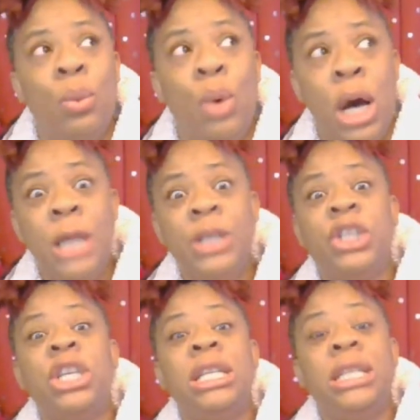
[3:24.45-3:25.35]
Once
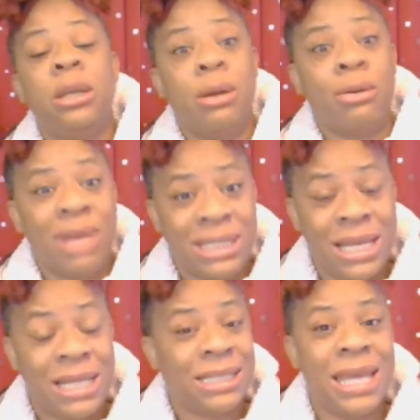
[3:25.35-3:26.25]
she did her
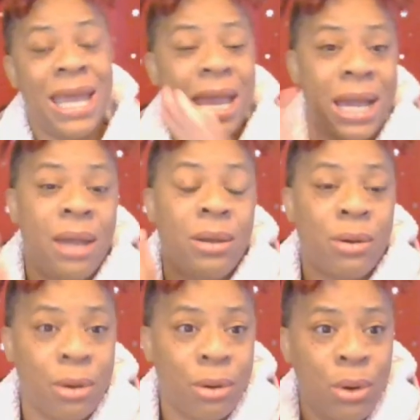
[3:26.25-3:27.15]
residency and got
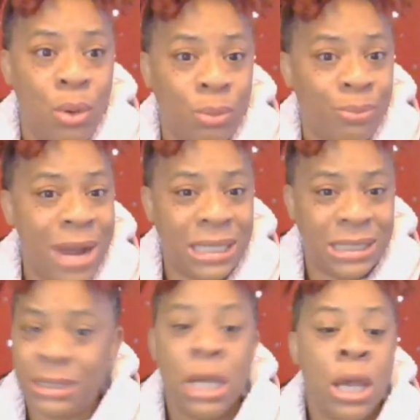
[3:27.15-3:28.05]
her own
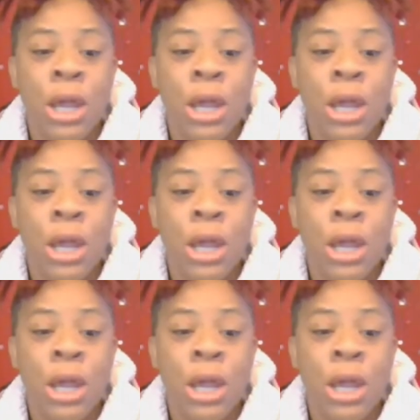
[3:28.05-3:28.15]
practice,